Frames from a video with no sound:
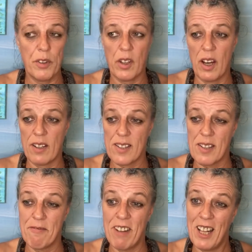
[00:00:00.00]
If you got
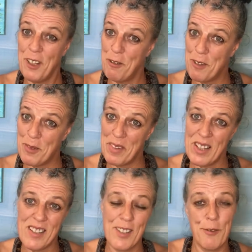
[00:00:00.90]
some value from
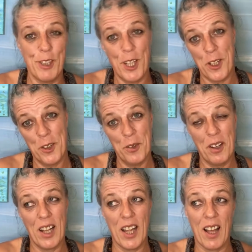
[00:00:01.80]
this
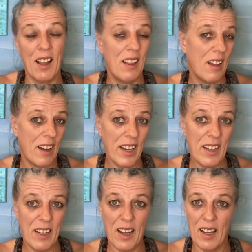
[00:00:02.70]
video, click a
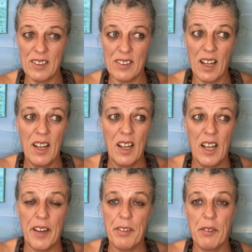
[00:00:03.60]
like, and
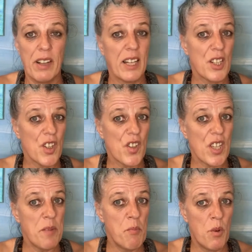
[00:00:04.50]
if you would like to
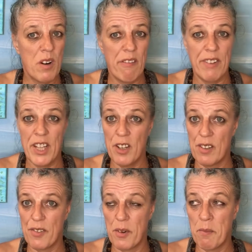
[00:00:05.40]
see more
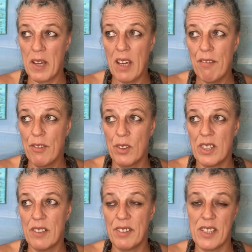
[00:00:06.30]
videos from me
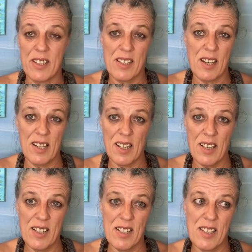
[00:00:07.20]
for different
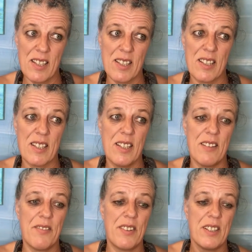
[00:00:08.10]
signs,
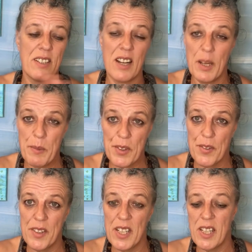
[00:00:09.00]
different types
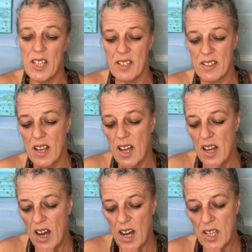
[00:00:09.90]
of readings,
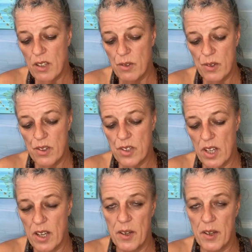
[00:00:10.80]
I use